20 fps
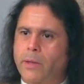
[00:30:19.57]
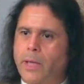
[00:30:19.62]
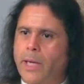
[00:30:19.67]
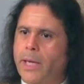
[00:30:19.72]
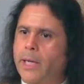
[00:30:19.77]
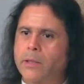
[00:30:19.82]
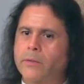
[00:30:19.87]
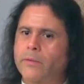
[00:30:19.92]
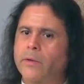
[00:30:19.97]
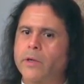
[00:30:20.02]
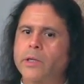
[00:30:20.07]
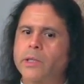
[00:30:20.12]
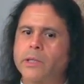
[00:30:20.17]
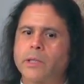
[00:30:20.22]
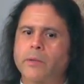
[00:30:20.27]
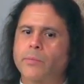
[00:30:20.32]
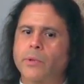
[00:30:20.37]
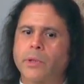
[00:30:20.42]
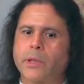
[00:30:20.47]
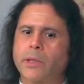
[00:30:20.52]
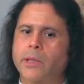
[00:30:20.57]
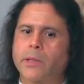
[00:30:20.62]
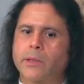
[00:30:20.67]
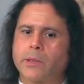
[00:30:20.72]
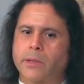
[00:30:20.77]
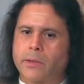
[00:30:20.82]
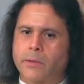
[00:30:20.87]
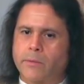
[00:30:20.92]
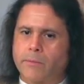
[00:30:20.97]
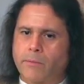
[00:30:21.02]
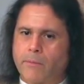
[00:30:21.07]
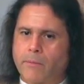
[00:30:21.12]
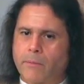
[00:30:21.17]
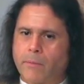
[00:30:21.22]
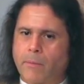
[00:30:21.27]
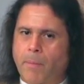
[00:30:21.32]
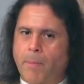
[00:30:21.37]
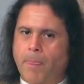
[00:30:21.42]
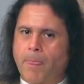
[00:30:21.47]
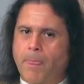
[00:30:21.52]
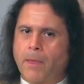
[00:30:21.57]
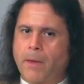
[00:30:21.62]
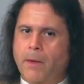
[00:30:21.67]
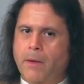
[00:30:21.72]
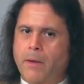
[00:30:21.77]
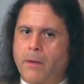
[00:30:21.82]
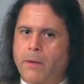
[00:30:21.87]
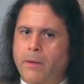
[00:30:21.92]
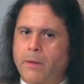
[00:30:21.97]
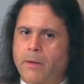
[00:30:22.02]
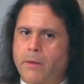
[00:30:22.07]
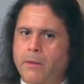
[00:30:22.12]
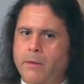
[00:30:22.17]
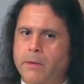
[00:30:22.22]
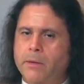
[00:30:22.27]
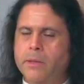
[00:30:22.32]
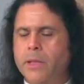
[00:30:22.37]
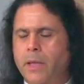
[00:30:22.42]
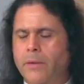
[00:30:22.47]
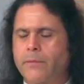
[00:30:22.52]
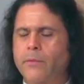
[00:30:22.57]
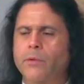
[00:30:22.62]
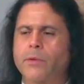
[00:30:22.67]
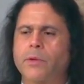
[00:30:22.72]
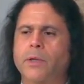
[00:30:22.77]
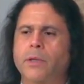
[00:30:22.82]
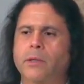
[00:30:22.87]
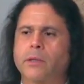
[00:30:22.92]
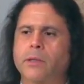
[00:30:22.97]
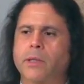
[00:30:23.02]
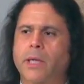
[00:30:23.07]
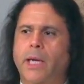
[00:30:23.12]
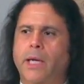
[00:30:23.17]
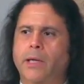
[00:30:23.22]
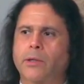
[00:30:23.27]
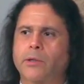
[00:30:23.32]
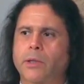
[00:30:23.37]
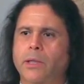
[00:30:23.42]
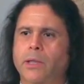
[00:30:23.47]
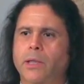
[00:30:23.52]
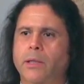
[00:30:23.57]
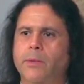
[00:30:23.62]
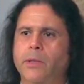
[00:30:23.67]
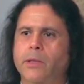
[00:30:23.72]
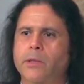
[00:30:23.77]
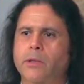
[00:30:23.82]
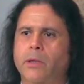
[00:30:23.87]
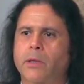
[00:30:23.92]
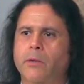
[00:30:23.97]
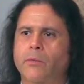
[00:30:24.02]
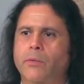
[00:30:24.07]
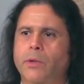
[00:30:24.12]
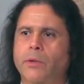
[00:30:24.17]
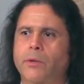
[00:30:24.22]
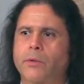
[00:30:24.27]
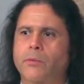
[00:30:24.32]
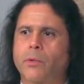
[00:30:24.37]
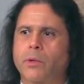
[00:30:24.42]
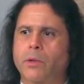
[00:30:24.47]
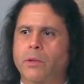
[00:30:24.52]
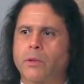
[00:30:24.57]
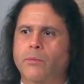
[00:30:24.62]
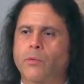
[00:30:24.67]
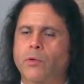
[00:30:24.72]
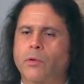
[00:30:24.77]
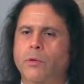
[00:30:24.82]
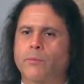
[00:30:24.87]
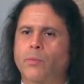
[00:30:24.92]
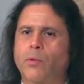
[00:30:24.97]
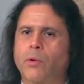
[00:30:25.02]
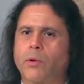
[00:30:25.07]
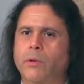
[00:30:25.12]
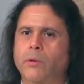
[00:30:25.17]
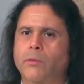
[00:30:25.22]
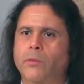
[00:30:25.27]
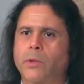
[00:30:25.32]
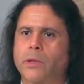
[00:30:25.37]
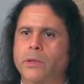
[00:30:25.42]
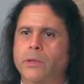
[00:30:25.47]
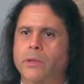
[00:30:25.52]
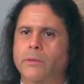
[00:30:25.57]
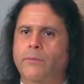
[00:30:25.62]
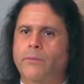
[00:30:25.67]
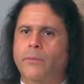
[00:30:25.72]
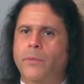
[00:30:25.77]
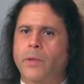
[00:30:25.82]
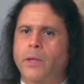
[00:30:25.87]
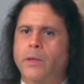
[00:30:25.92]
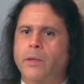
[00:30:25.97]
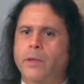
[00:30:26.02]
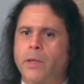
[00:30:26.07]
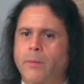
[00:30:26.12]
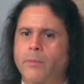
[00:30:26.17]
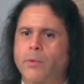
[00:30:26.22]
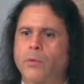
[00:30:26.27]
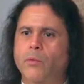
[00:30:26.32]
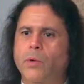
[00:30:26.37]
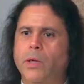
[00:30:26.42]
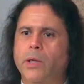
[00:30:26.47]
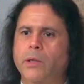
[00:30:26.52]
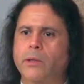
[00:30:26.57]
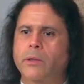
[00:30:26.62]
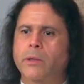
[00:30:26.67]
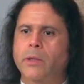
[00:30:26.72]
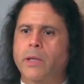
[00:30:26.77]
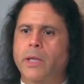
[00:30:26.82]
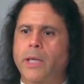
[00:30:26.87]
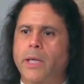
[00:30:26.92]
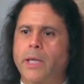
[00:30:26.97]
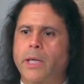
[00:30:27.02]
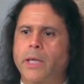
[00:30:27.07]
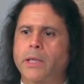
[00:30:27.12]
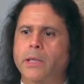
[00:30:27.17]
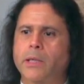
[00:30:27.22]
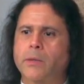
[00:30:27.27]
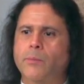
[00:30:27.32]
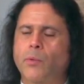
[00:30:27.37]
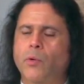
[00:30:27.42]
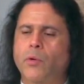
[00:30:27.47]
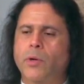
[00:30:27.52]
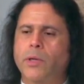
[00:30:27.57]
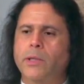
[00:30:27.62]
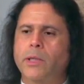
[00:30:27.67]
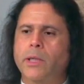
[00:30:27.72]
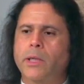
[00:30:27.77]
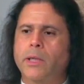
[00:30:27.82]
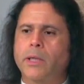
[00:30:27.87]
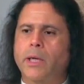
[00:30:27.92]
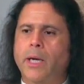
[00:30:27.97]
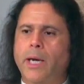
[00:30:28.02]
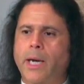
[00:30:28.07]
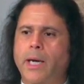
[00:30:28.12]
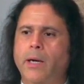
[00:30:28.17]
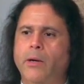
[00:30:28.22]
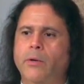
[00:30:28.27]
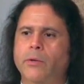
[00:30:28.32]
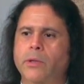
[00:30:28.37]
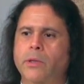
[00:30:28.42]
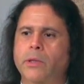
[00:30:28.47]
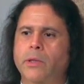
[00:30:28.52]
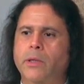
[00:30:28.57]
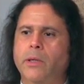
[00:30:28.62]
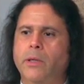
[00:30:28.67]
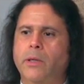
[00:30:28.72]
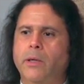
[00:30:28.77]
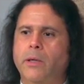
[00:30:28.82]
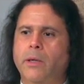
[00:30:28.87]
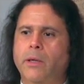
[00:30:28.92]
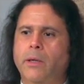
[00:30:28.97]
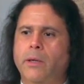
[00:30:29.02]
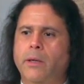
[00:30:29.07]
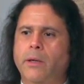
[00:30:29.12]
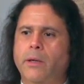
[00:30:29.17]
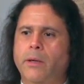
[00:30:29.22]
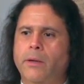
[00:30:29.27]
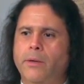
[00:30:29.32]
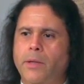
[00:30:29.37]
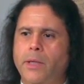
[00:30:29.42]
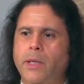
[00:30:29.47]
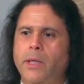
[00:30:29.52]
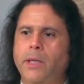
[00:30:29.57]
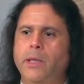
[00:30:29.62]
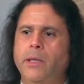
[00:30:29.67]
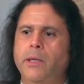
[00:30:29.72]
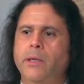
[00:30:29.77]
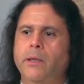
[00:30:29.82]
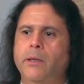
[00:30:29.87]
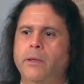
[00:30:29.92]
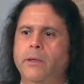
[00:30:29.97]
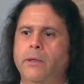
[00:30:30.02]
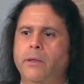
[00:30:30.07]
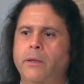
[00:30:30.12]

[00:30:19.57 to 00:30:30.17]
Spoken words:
And it's very simply this. Several things, actually. Let me start with one of the more important ones. Number one, he is pointing out the